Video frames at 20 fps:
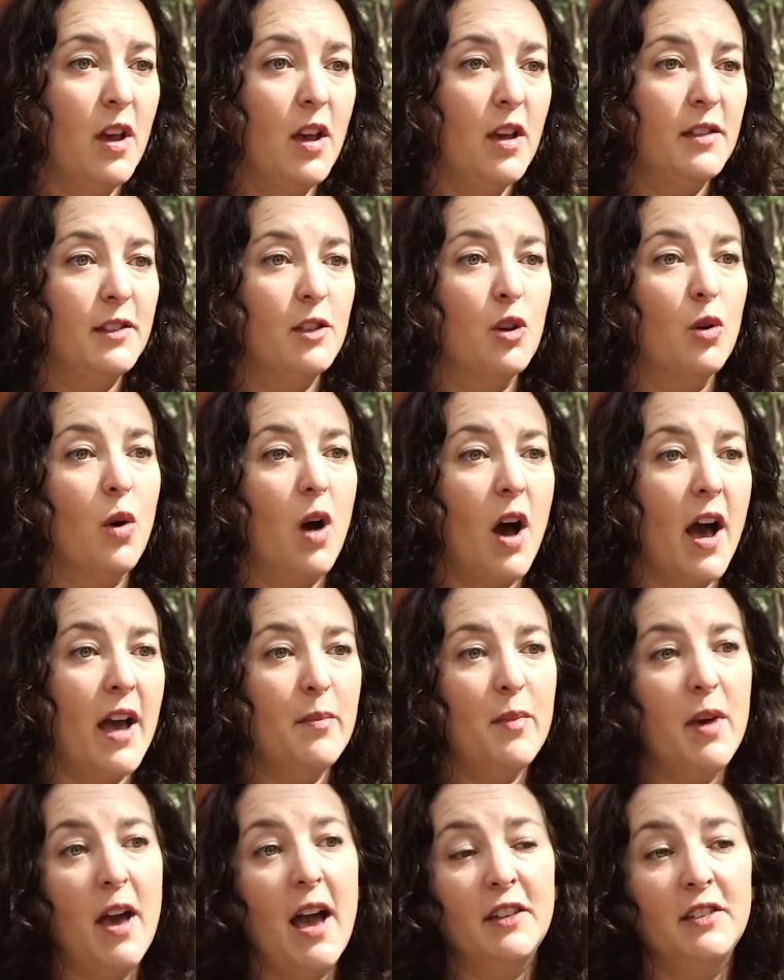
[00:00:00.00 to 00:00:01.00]
So
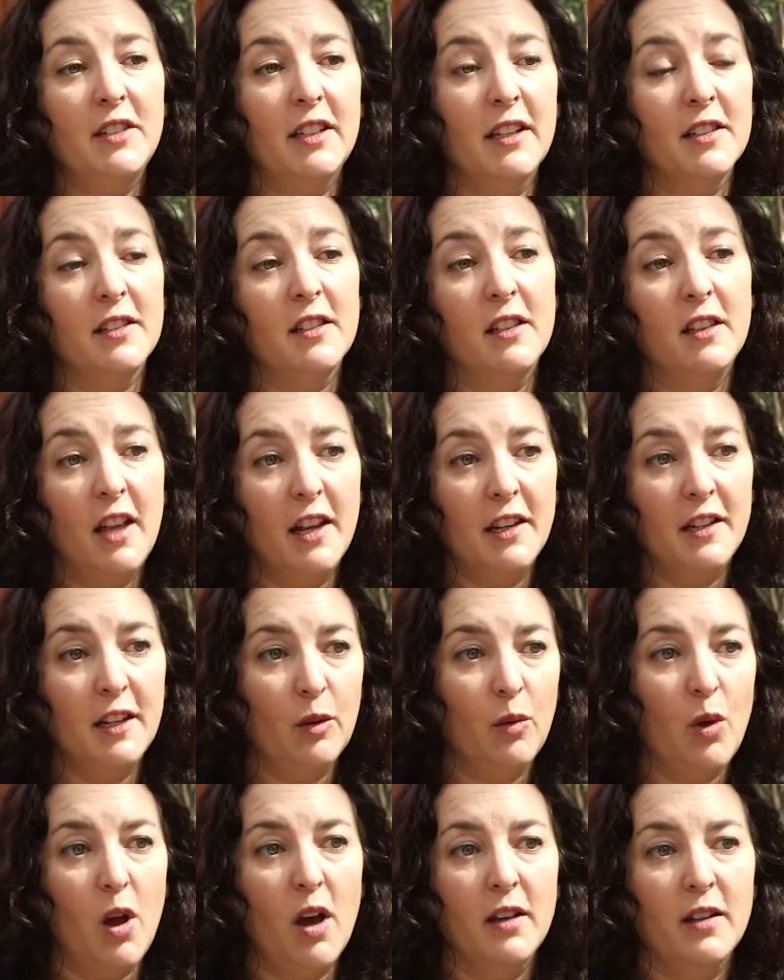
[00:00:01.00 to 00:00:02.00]
I'm acting as a lightning
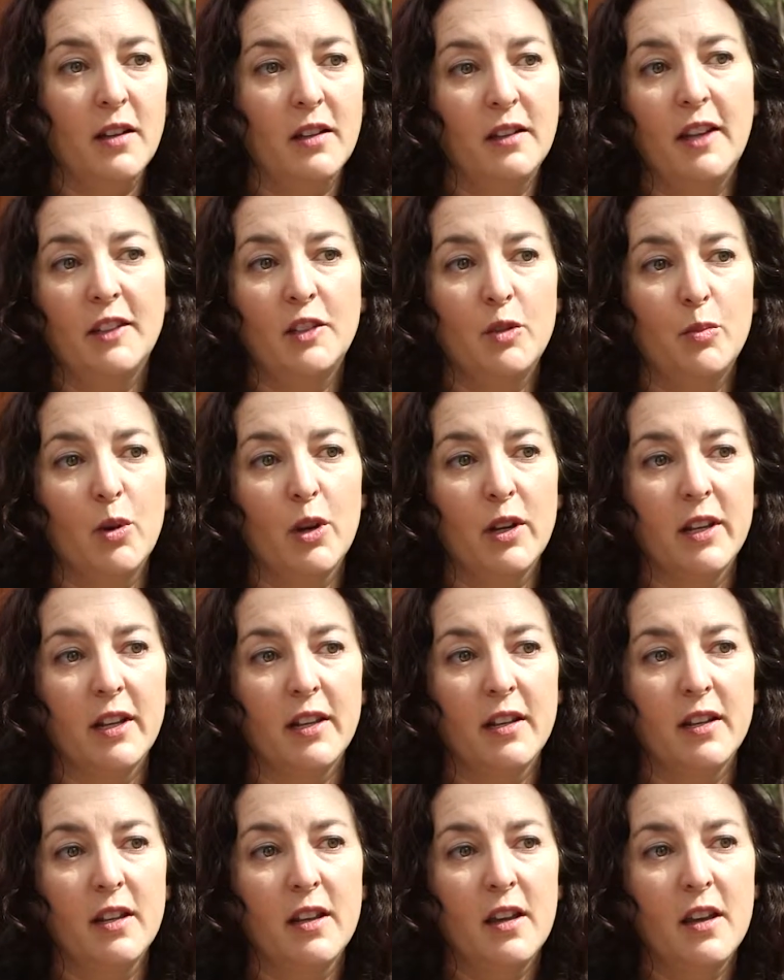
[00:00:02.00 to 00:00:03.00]
rod, I'd like to put
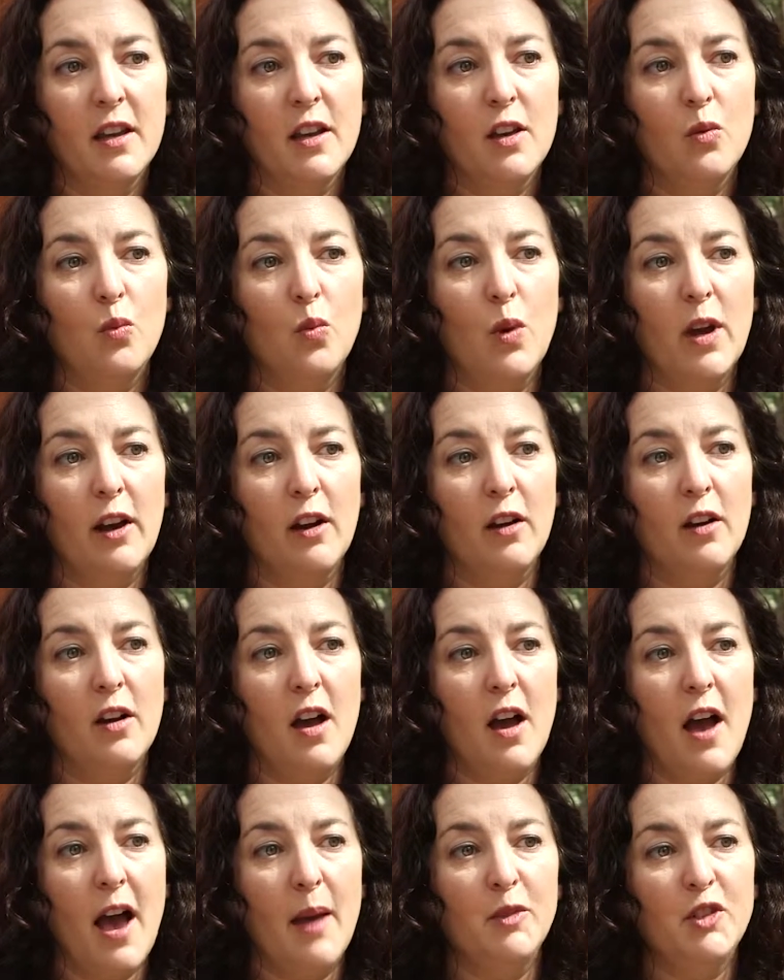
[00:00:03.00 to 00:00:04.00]
it, where
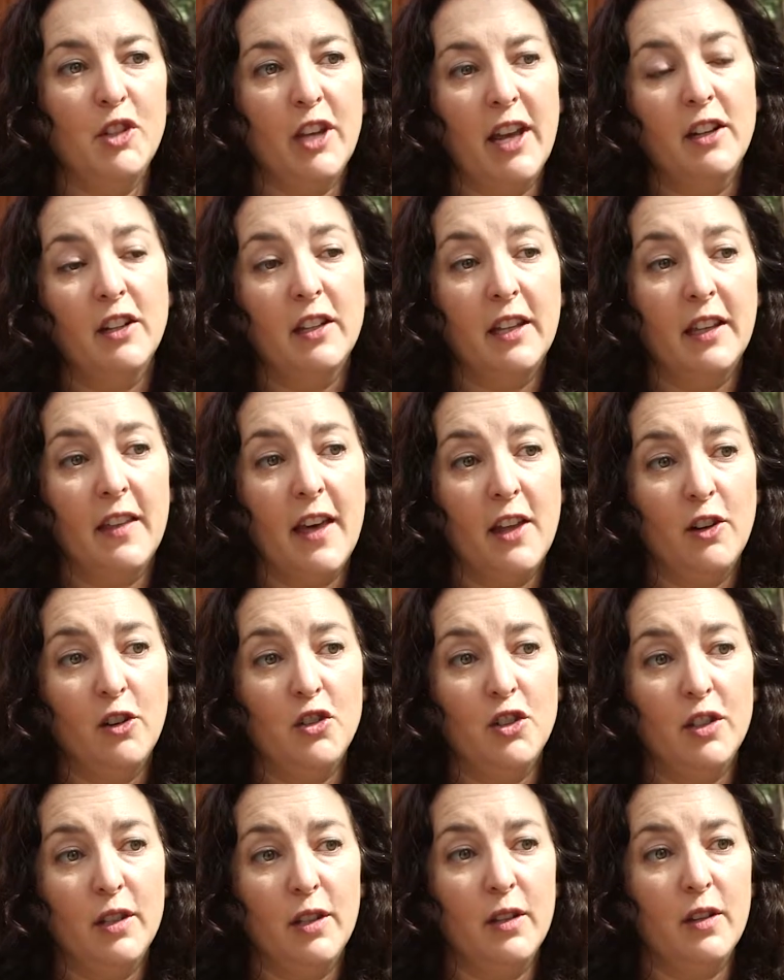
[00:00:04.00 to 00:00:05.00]
I'm channeling the
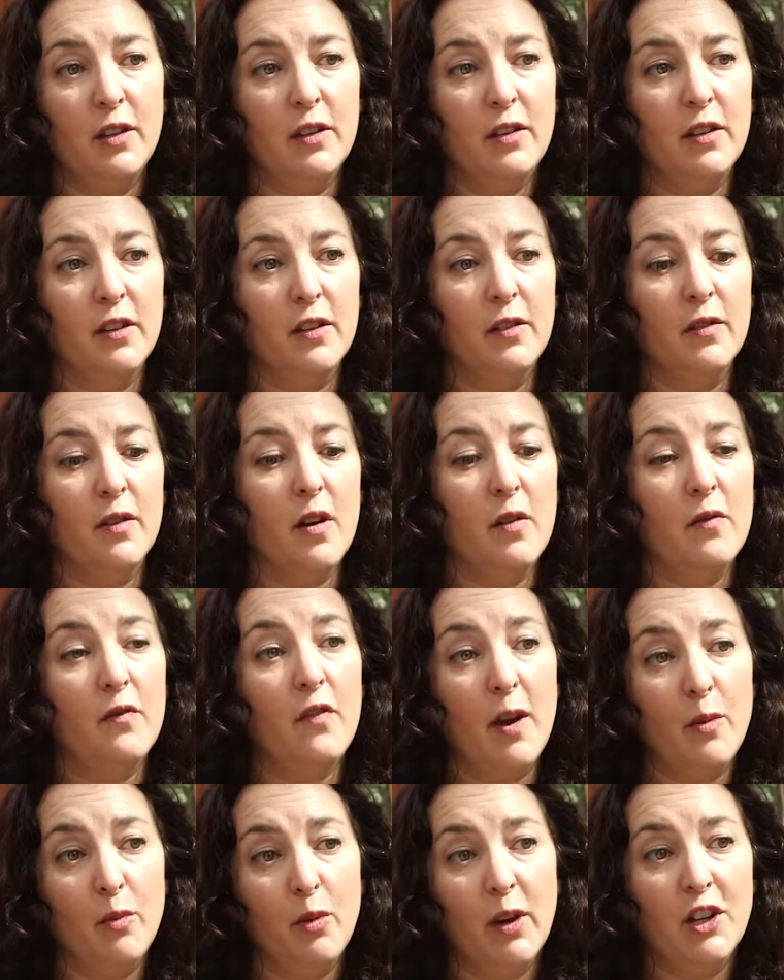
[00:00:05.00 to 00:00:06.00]
energy, the
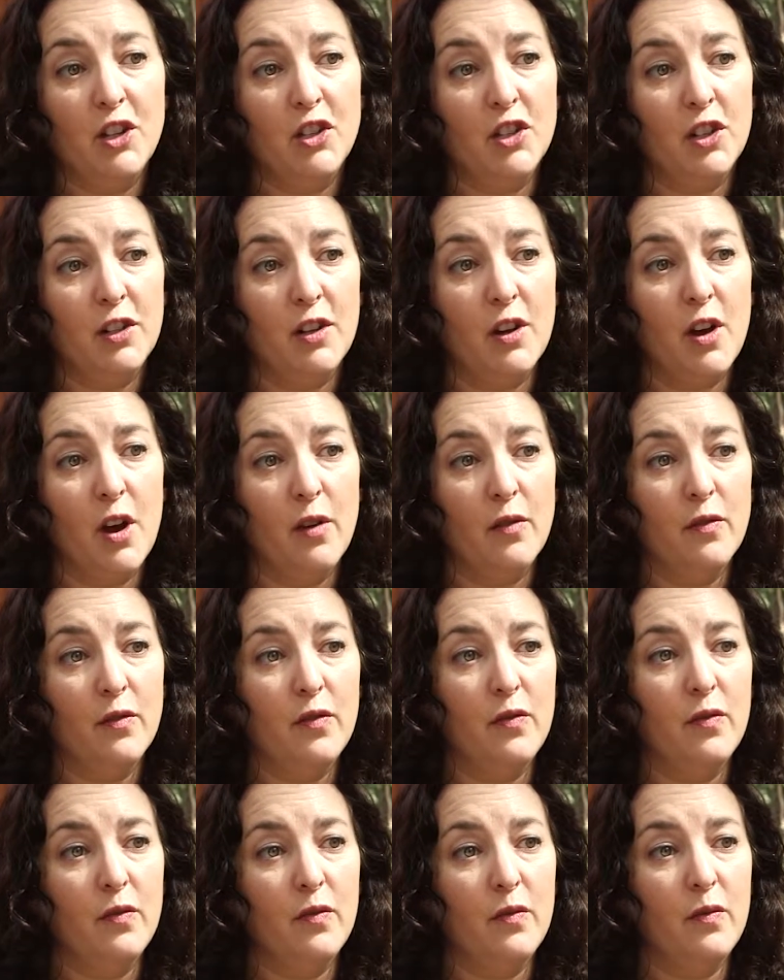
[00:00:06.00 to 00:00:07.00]
vibration of
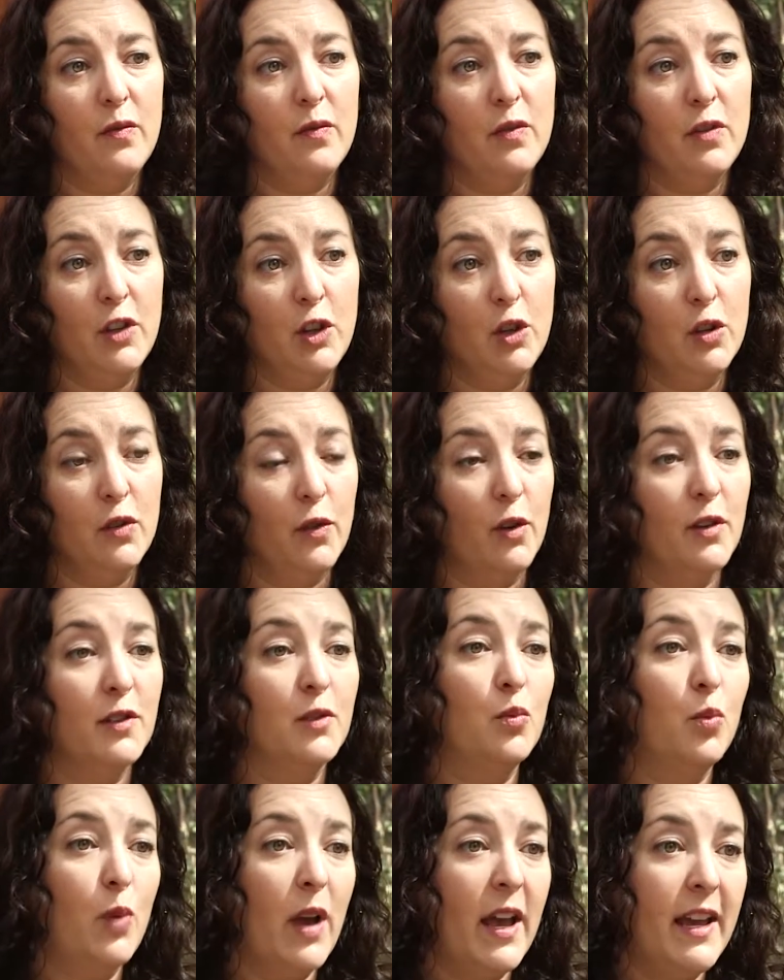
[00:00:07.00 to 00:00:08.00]
the universe.
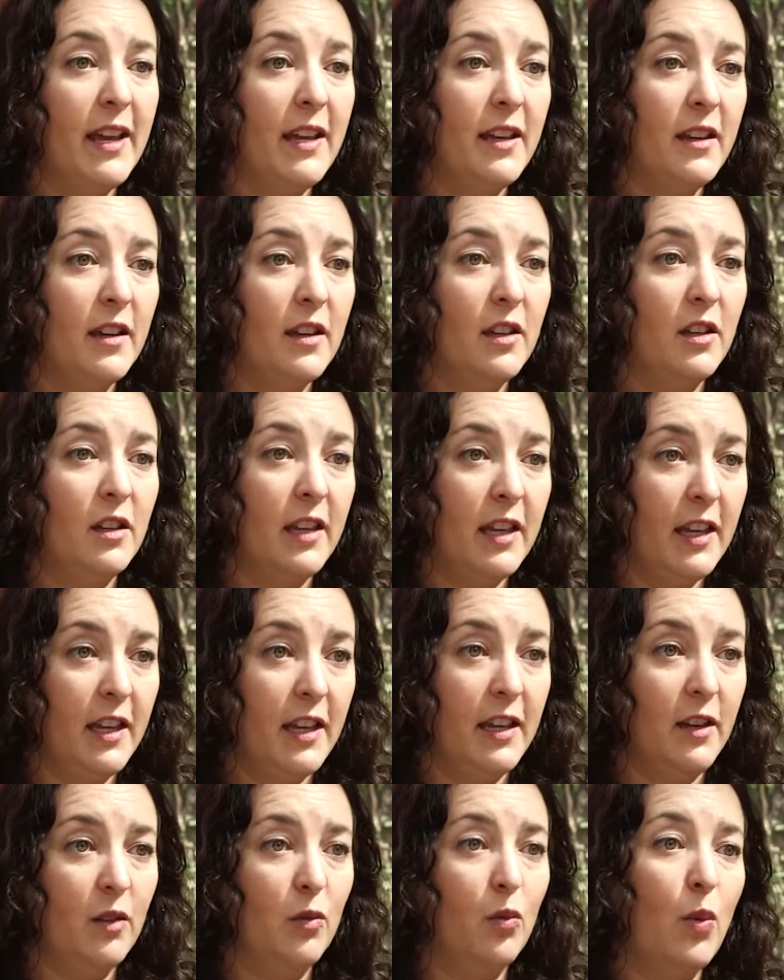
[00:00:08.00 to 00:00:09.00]

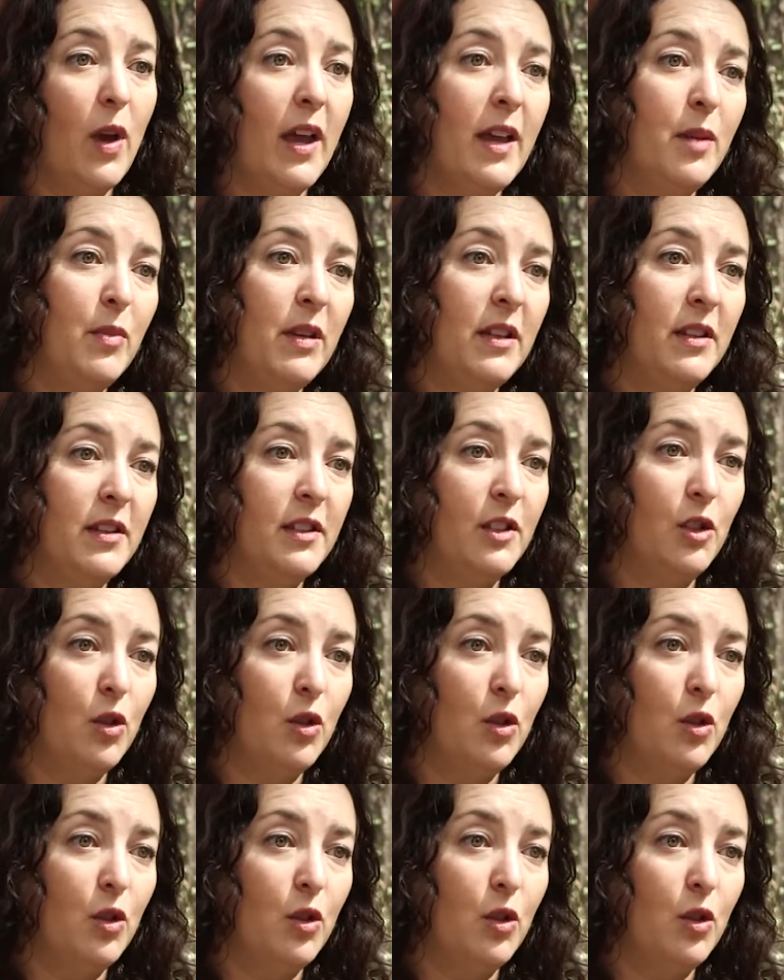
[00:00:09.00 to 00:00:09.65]
Ki. Rei means